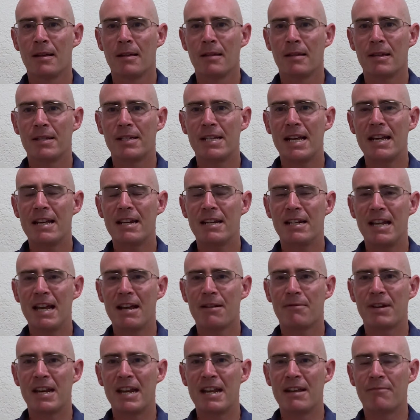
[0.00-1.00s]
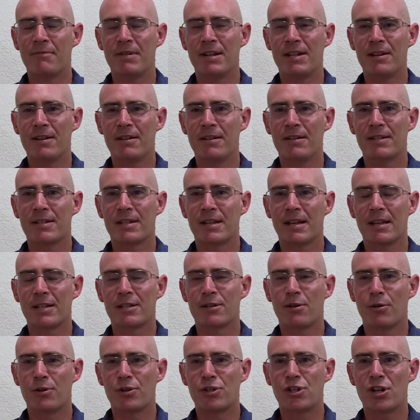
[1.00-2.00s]
The second technique we use is
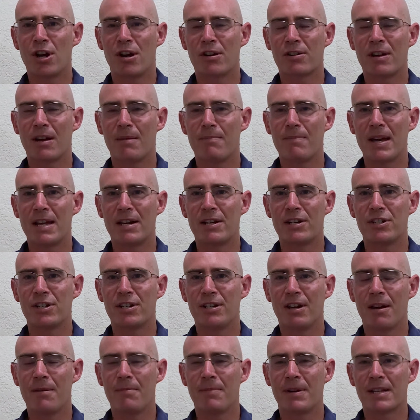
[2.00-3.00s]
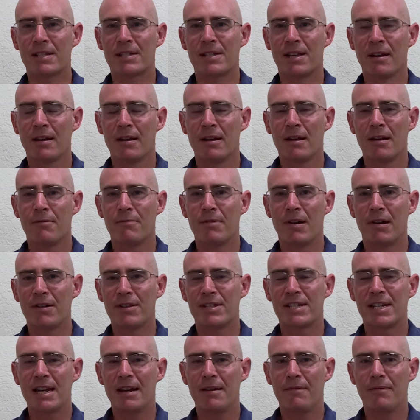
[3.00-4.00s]
called shotgun metagenomics, where
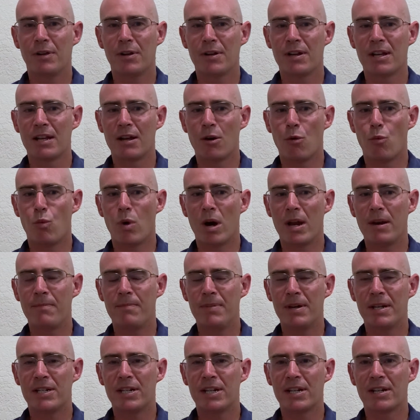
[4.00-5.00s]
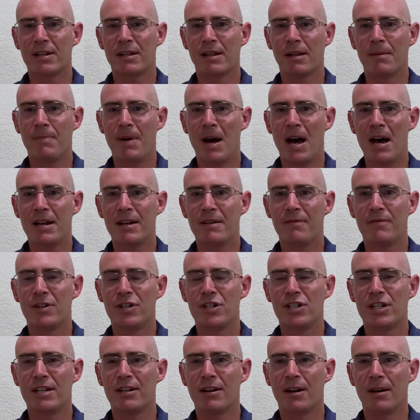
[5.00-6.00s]
instead of looking at one particular part of the
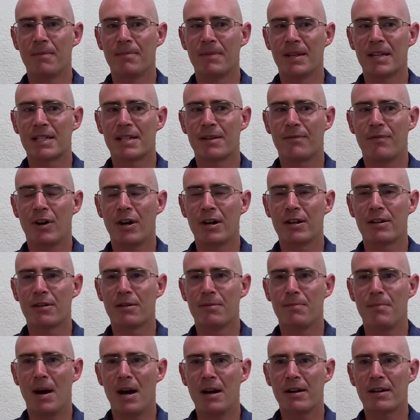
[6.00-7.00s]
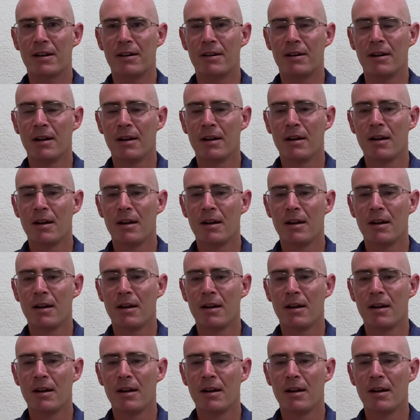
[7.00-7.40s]
genome that's a very good marker,